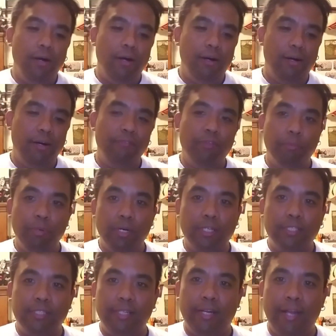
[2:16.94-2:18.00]
of the
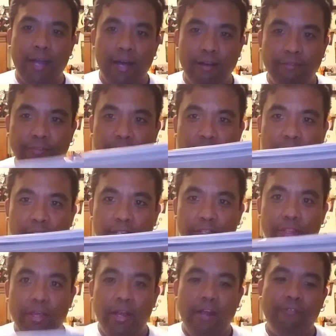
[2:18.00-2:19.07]
books that I have
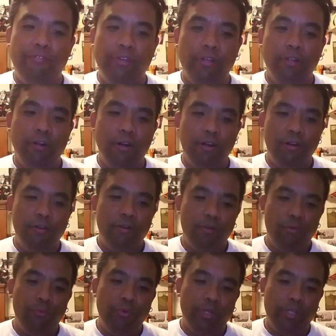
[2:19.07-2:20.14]
that I feel are
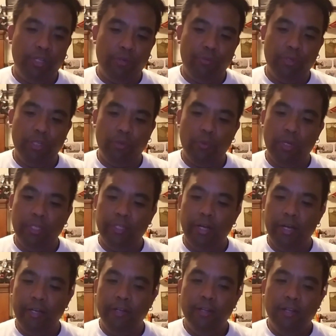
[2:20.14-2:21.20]
really well
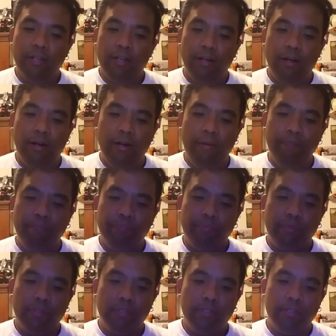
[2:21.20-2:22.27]
done.
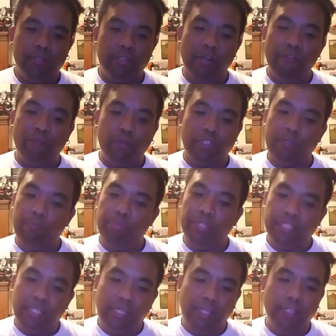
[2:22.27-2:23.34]
Some for
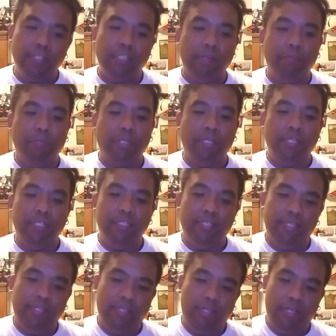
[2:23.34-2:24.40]
simplicity, some
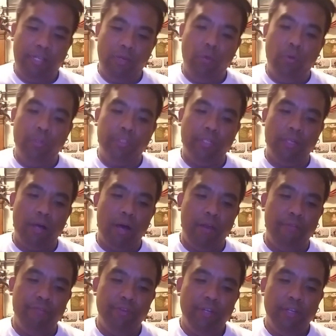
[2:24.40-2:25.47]
because it holds a
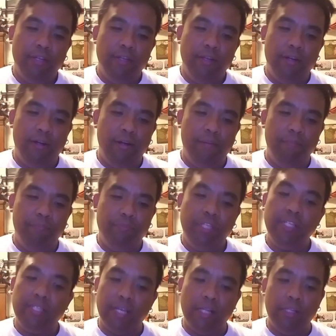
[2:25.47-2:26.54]
lot of
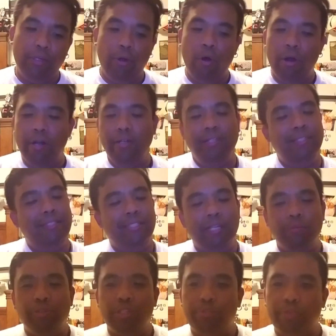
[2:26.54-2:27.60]
detail and art, and
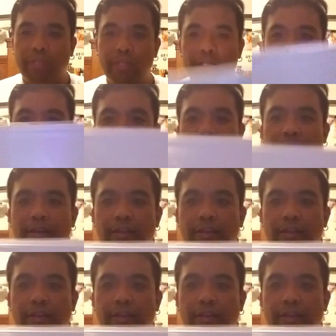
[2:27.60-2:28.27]
some just because